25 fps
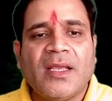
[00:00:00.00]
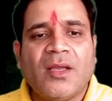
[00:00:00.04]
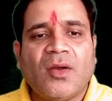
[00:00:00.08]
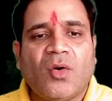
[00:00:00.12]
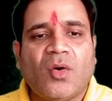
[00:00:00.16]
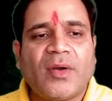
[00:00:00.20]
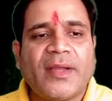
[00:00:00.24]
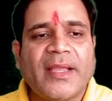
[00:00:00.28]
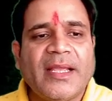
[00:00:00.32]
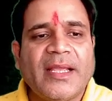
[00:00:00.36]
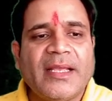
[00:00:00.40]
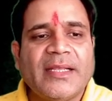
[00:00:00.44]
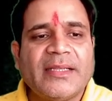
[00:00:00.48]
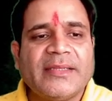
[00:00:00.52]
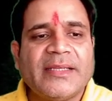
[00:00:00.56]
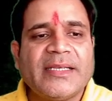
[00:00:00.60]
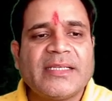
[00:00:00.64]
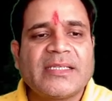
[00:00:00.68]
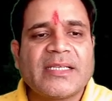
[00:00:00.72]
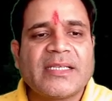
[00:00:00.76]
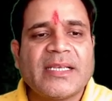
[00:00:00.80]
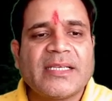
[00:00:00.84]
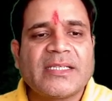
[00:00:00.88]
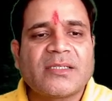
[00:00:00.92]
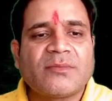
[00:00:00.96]
Okay,
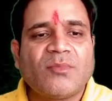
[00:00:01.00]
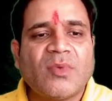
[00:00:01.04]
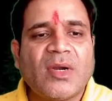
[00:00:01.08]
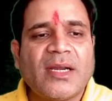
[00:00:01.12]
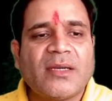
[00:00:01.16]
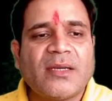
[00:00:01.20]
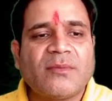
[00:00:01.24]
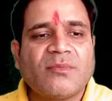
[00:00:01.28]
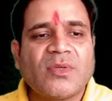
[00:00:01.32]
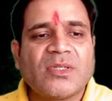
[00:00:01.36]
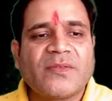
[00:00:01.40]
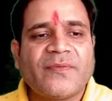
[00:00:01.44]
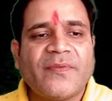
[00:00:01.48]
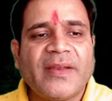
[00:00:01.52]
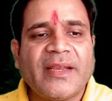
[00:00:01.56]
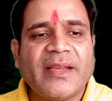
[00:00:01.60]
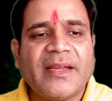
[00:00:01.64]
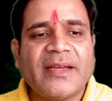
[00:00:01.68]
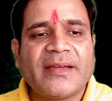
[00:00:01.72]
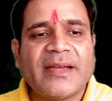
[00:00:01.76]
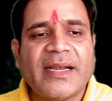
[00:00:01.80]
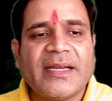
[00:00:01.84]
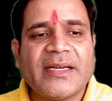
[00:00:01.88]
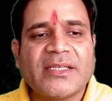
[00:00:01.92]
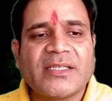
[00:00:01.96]
this atmospheric
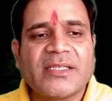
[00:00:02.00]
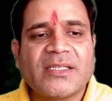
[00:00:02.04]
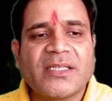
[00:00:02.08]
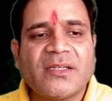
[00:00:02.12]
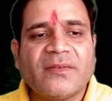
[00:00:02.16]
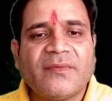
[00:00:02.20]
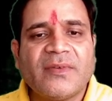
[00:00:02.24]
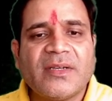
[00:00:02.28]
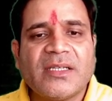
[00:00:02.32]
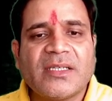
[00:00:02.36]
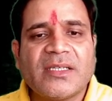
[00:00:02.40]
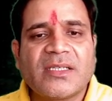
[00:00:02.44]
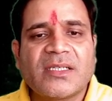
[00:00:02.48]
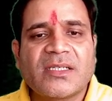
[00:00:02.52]
nitrogen will